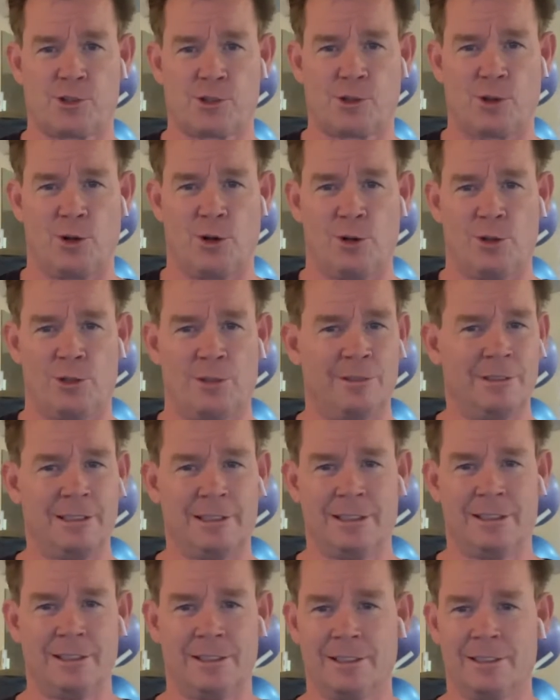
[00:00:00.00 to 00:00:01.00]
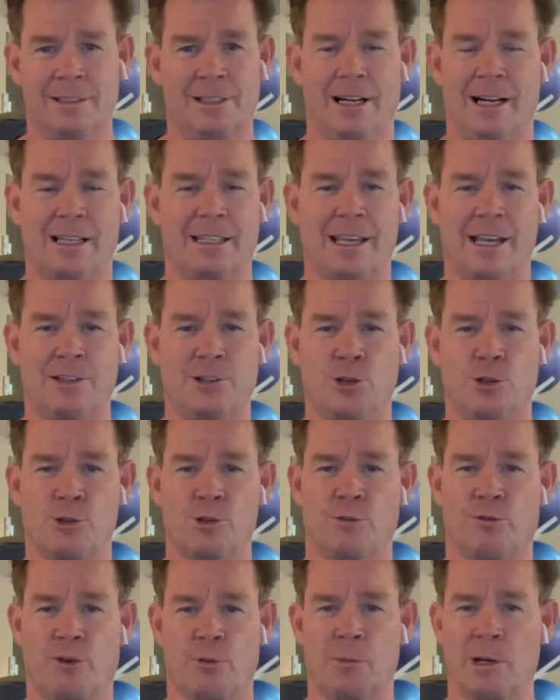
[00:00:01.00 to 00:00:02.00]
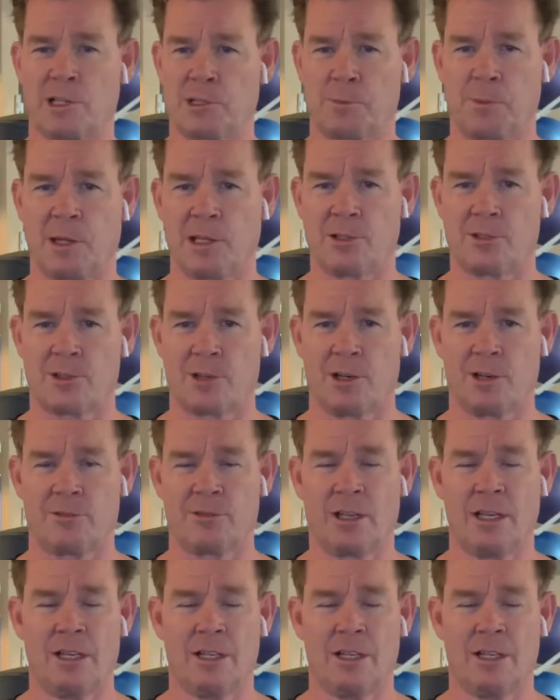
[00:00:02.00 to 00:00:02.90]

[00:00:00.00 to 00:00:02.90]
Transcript: sole, I can't use it for my speed stuff.